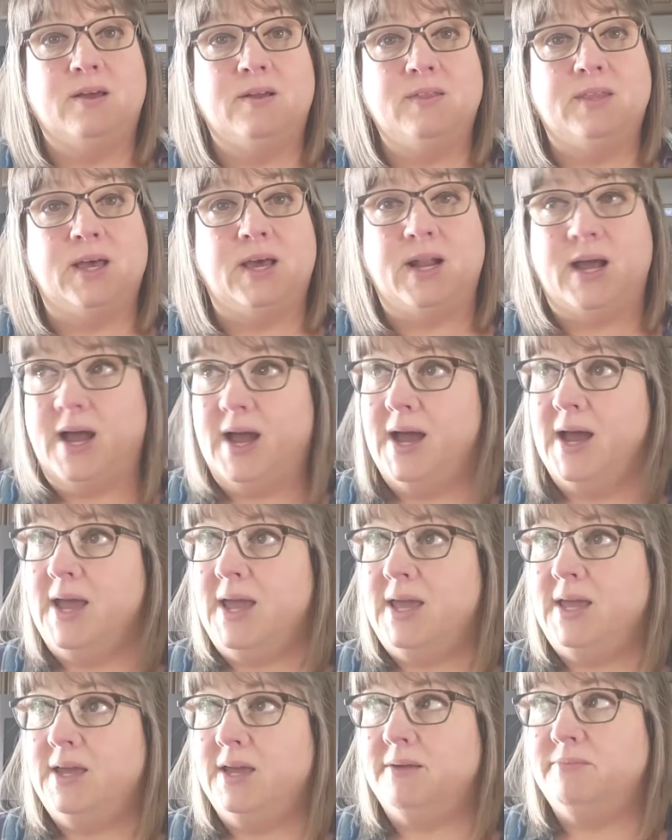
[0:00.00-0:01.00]
that
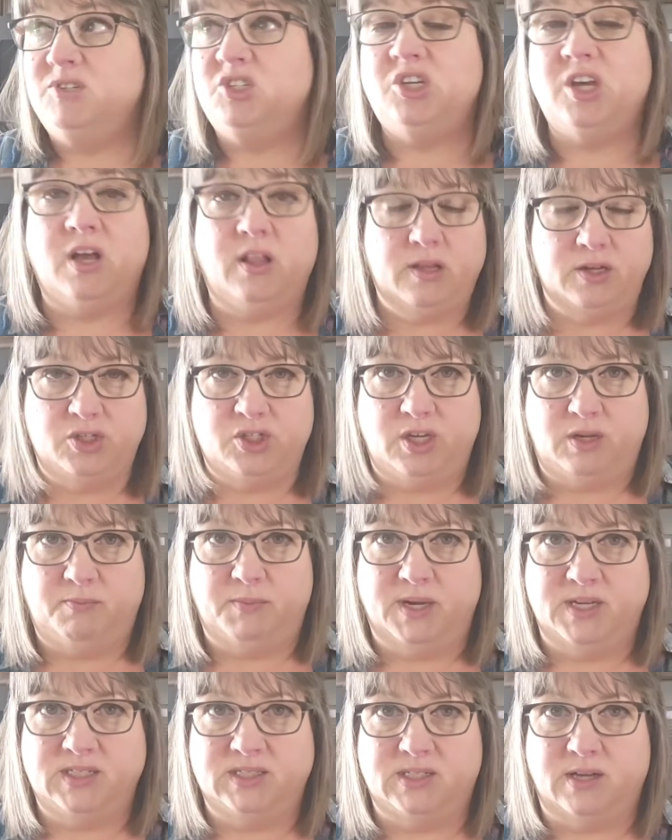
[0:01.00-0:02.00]
I am challenging
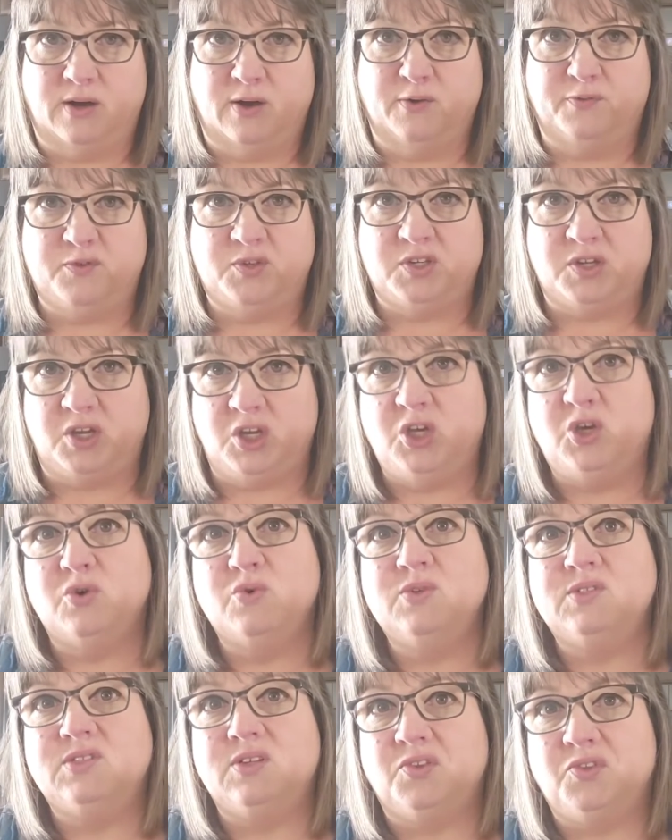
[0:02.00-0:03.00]
myself to
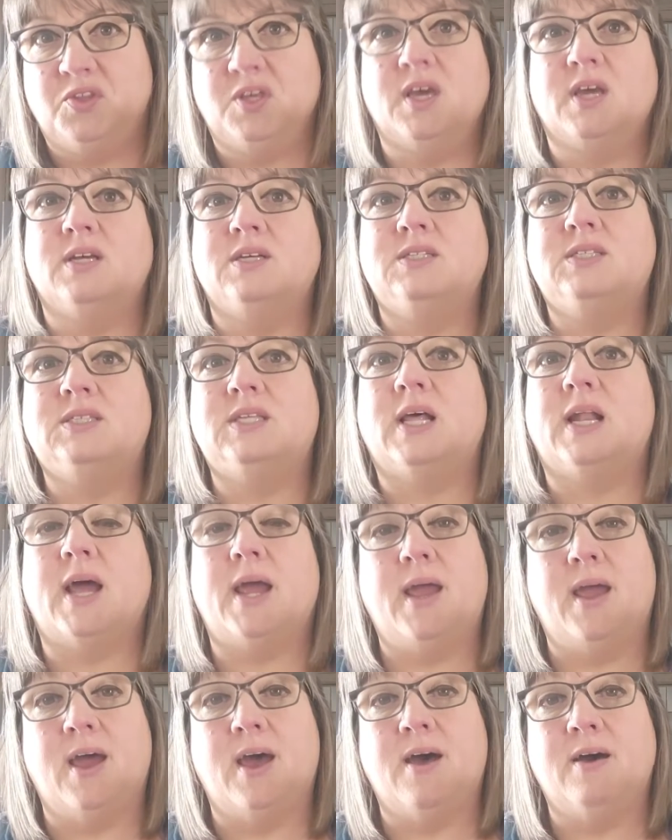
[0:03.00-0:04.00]
use the things that
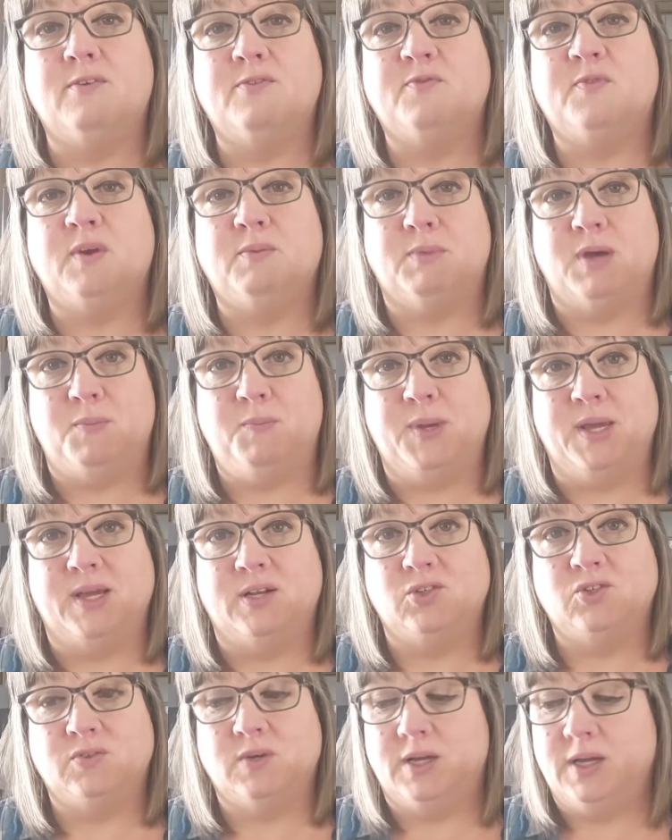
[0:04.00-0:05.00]
I have in my
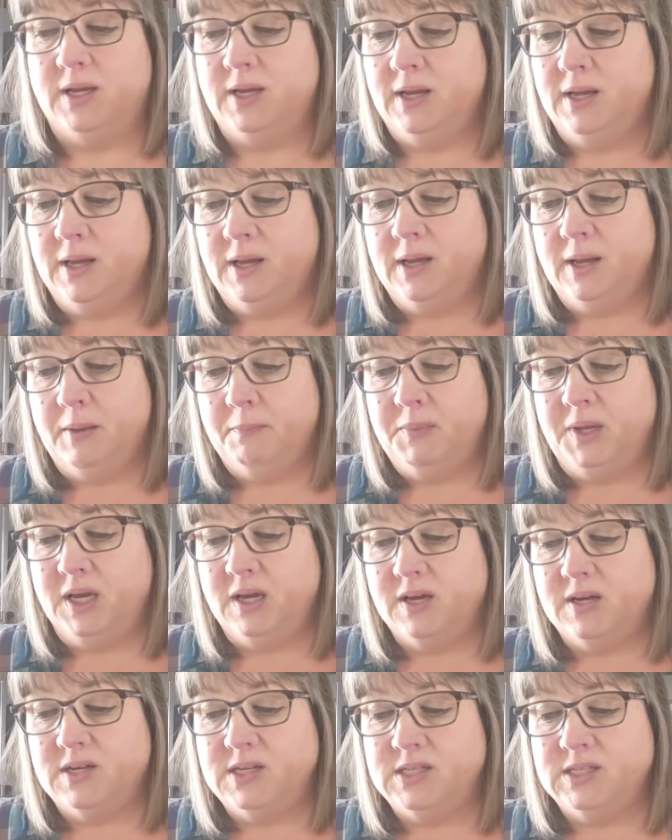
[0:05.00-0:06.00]
pantry,
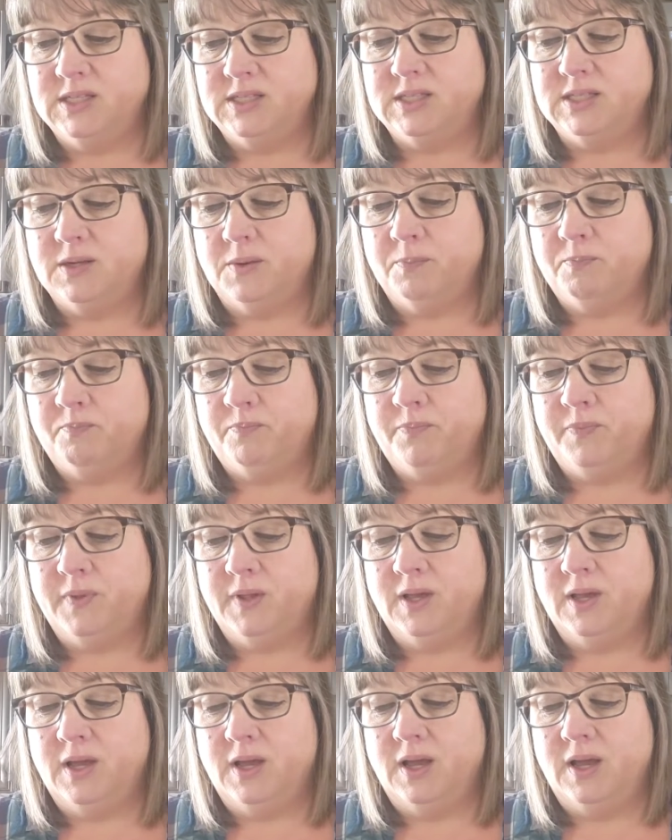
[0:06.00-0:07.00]
because
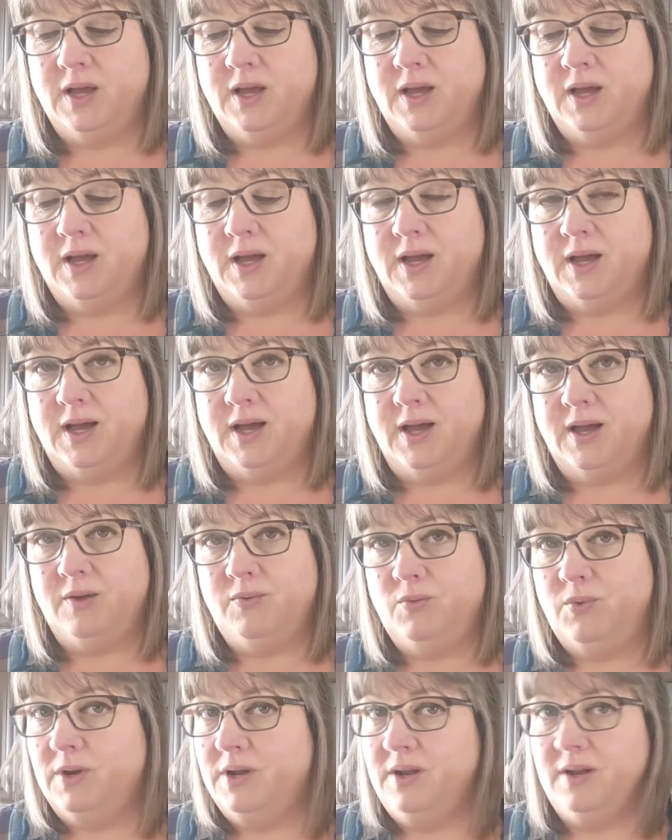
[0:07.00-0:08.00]
I
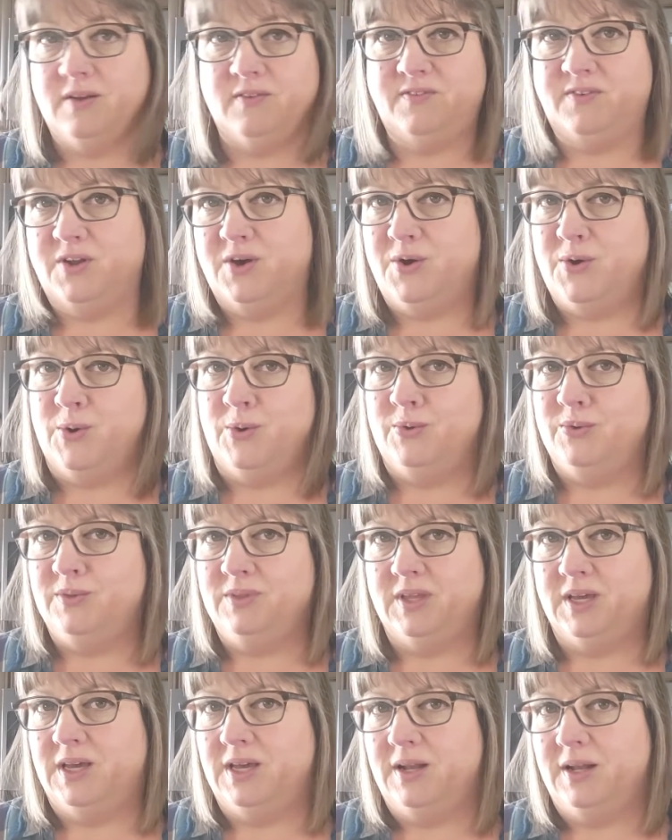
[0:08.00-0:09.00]
wouldn't have
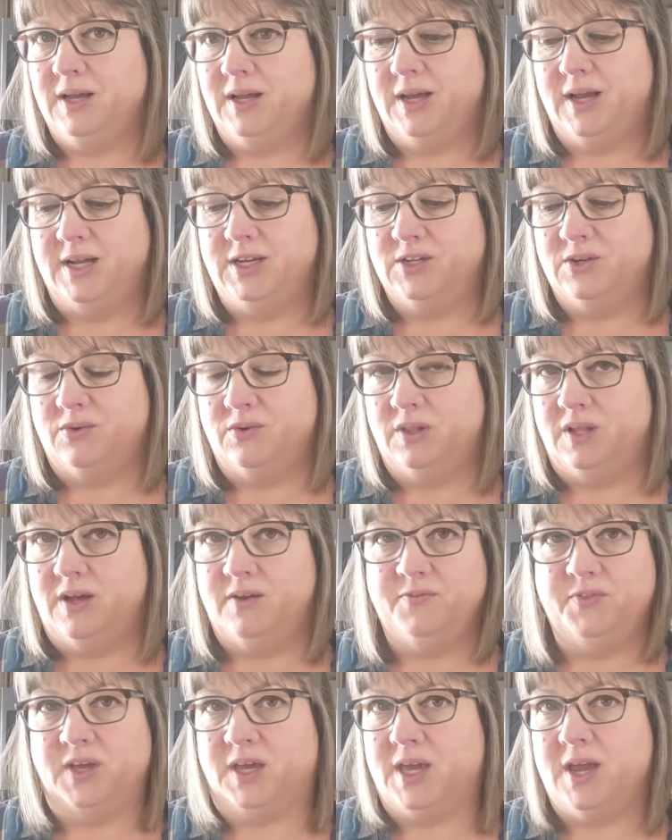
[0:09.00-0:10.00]
known that I don't
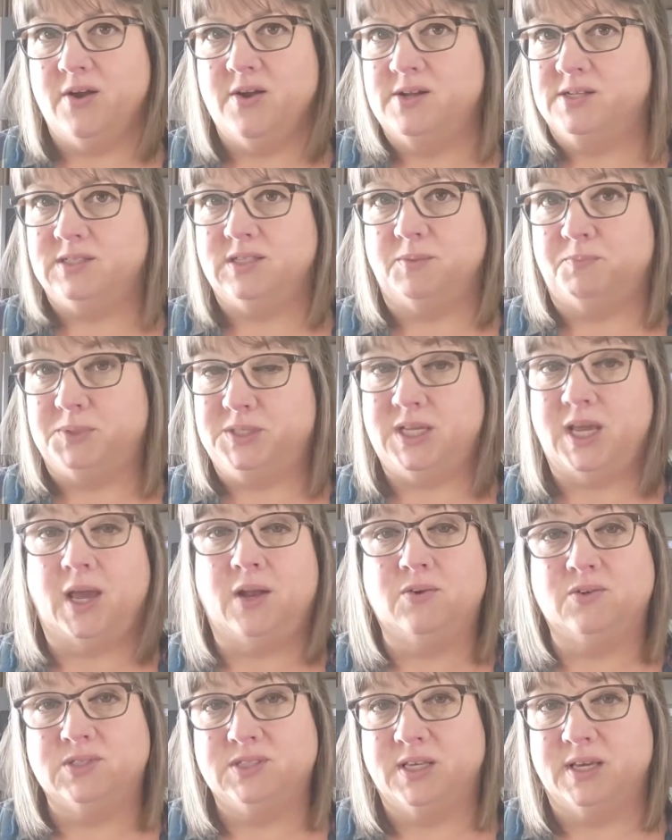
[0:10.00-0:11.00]
love the carrots and the
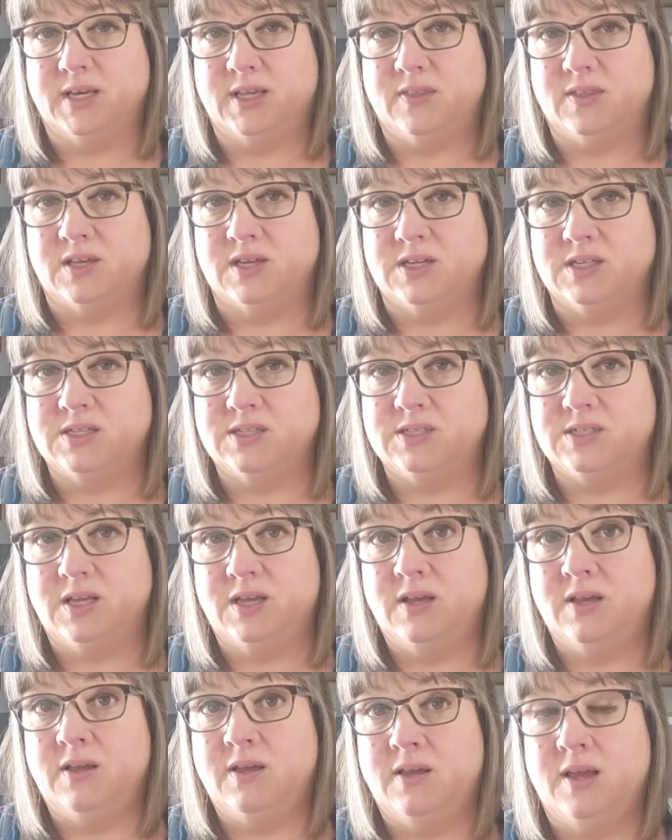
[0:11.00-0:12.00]
potatoes like this
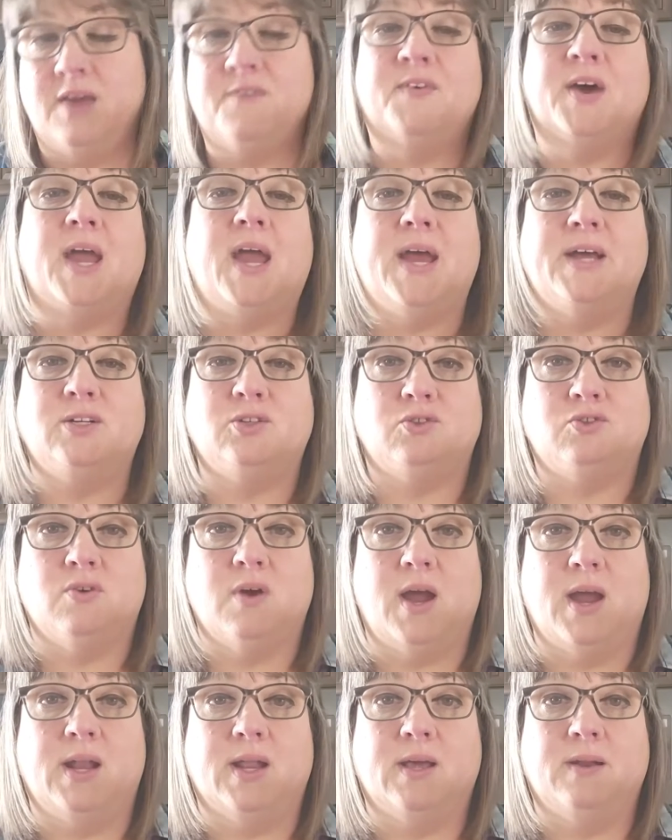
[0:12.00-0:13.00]
if I hadn't
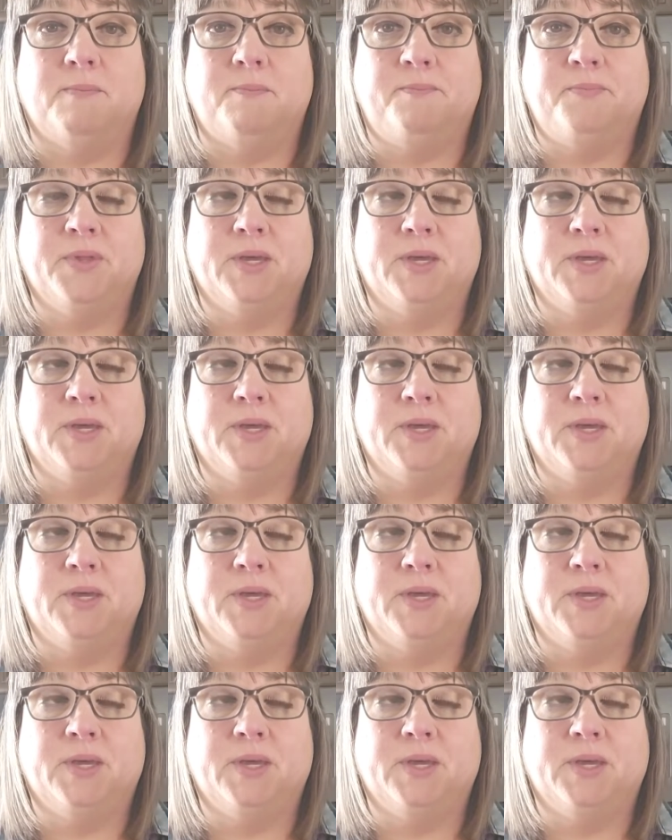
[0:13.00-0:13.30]
tried it.